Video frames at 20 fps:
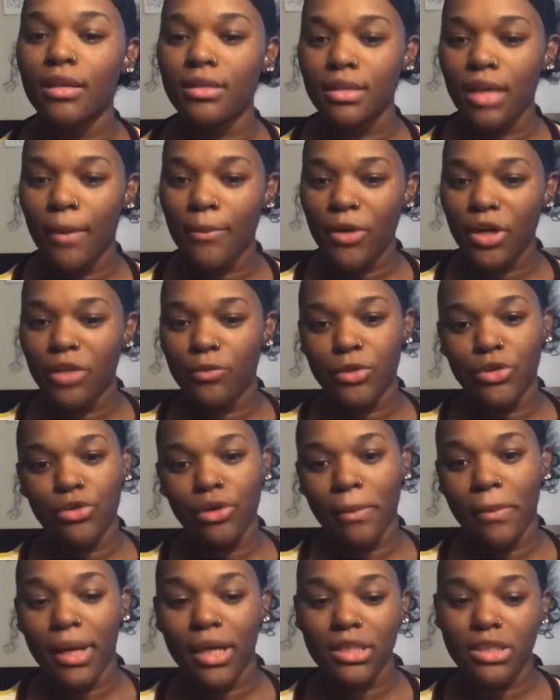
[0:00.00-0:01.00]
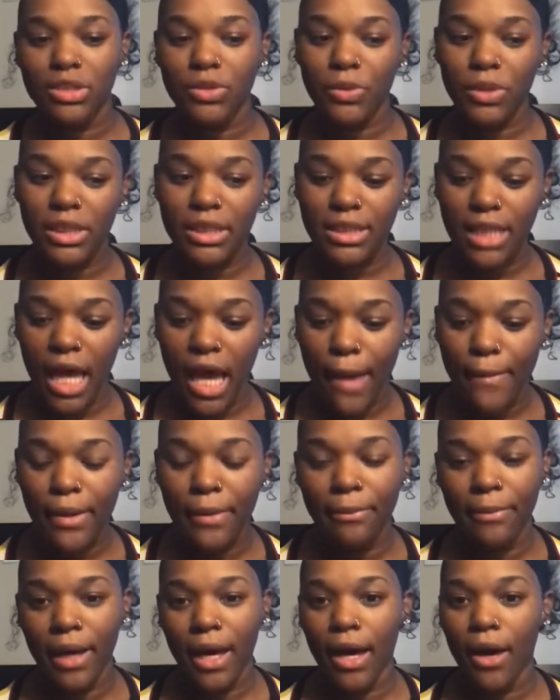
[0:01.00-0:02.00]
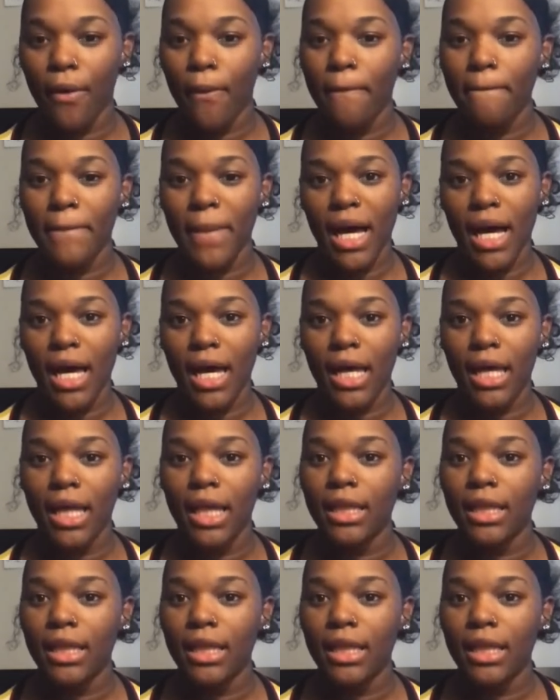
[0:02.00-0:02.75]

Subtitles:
I'm going to be doing my story time about my